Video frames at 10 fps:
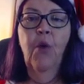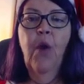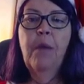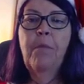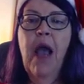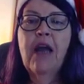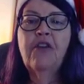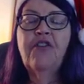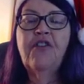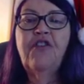What
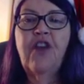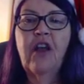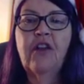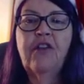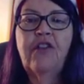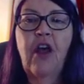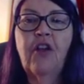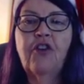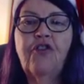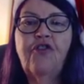buyers and
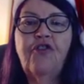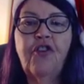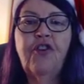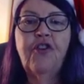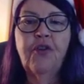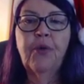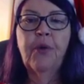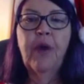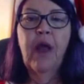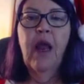sellers should do.
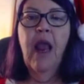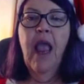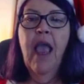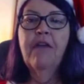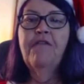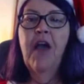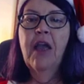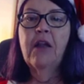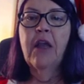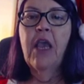And
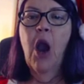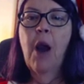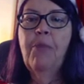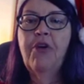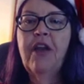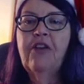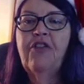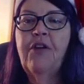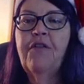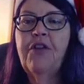finally, our
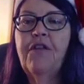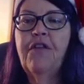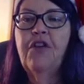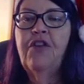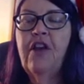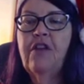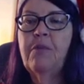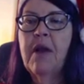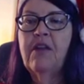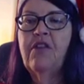prediction for the first
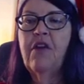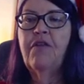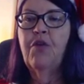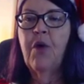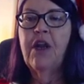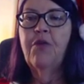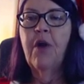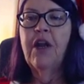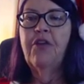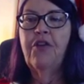six months of
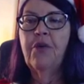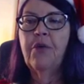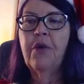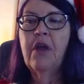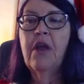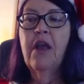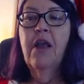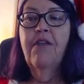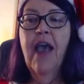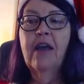2022.
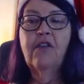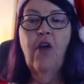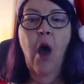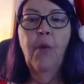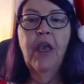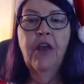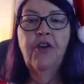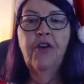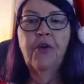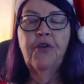That is all we
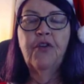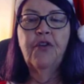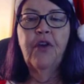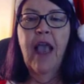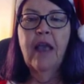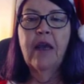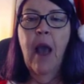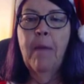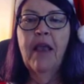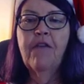can do due to
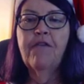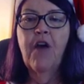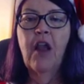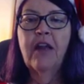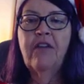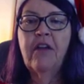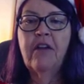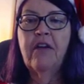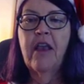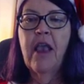economic
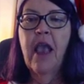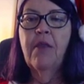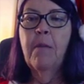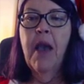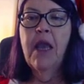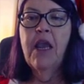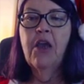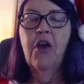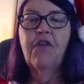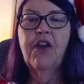volatility and the mighty
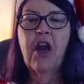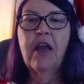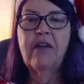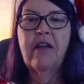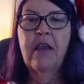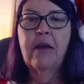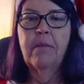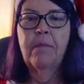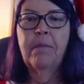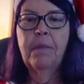COVID 19.